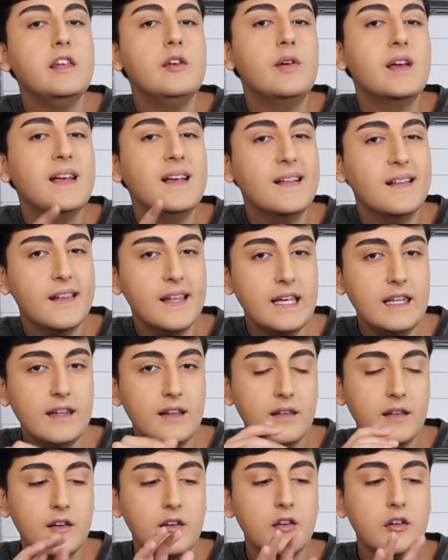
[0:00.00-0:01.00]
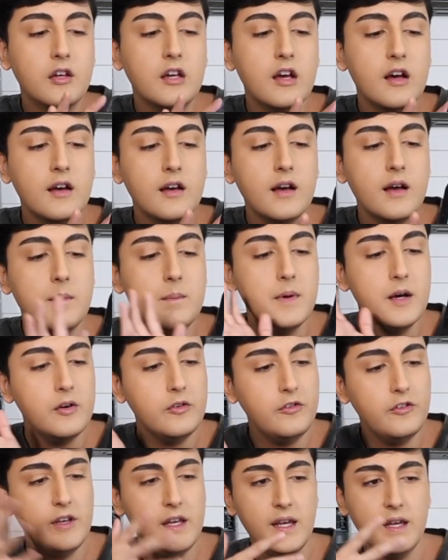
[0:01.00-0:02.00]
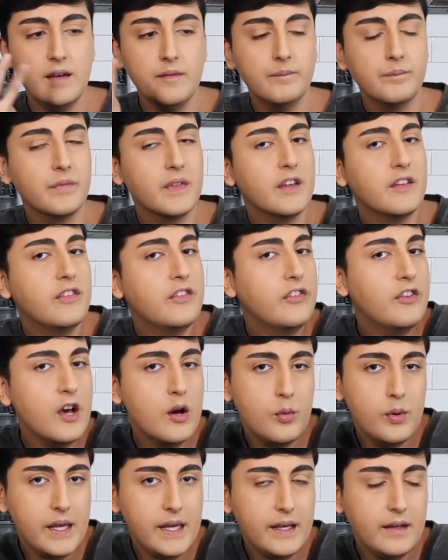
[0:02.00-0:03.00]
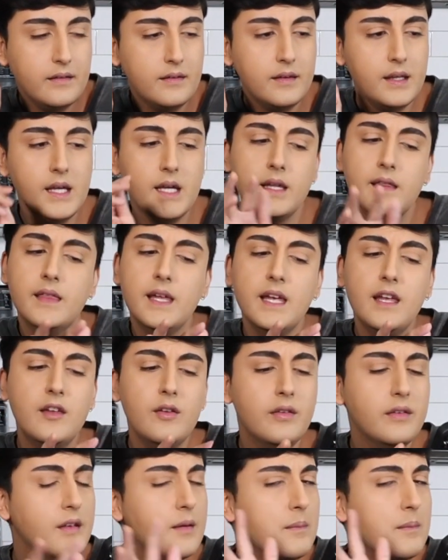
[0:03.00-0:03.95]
You can click the little cook emoji. So easy. Thank you so